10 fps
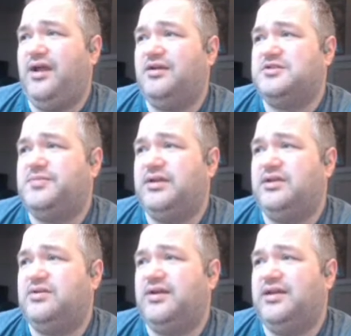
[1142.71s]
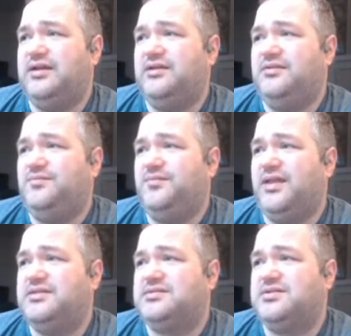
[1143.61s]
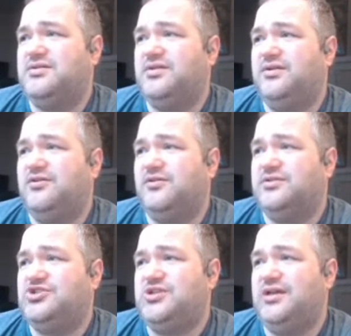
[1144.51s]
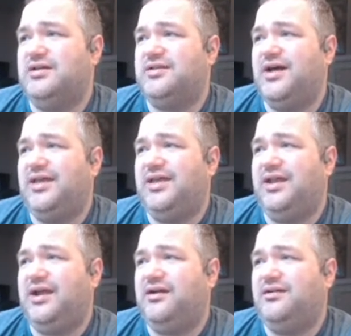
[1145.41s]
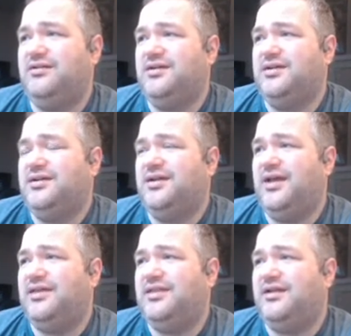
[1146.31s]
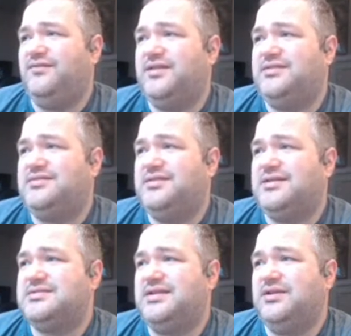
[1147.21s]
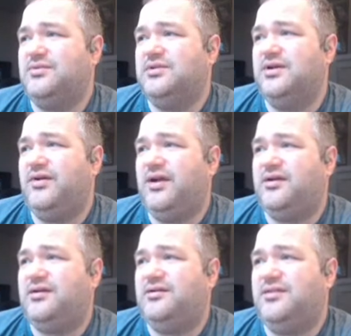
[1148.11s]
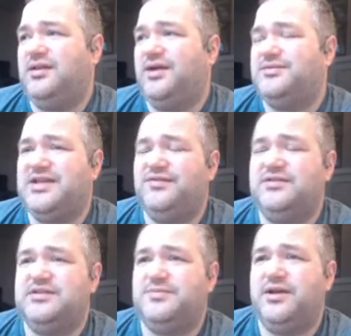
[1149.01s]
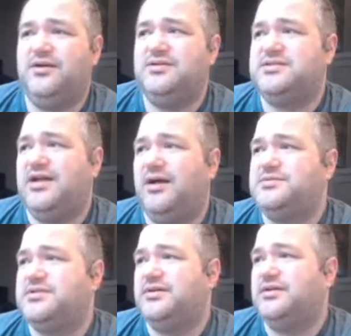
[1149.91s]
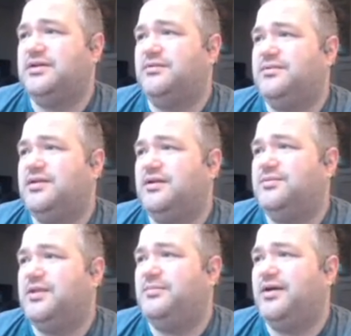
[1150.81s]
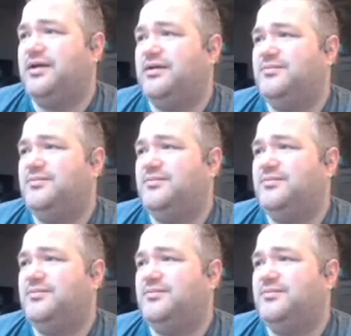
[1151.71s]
has been created. And so you call gl.getError, and then if it doesn't equal no error, then I was having just my code stop so I could help debug it.